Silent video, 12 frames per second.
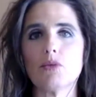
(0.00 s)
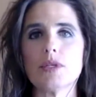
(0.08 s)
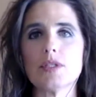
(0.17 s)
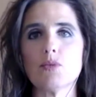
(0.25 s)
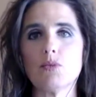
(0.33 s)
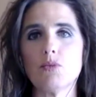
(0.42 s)

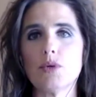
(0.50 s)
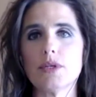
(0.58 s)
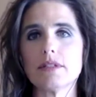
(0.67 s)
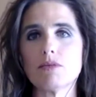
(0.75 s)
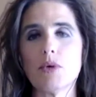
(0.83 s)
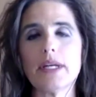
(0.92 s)

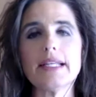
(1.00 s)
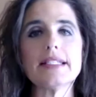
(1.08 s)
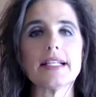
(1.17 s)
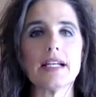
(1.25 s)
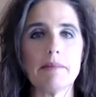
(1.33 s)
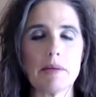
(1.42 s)
was wanting to
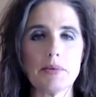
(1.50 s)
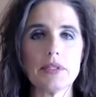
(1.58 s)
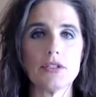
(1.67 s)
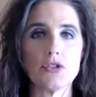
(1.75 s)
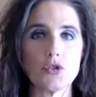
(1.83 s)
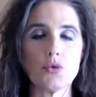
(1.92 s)
come up with a
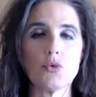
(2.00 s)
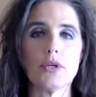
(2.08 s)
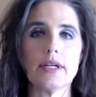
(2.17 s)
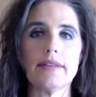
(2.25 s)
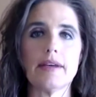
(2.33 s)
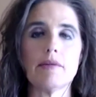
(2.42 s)

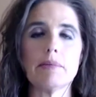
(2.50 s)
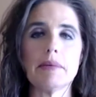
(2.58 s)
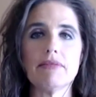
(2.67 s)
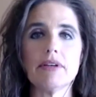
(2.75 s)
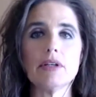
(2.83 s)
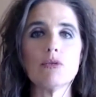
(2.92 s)
story that would be
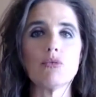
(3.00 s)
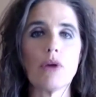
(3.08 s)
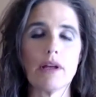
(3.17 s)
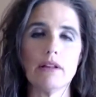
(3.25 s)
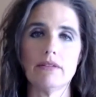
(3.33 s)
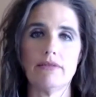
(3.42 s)
very
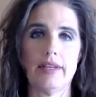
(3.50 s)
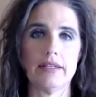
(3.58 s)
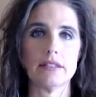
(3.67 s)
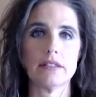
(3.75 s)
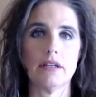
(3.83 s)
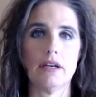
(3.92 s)

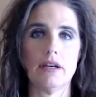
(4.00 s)
relevant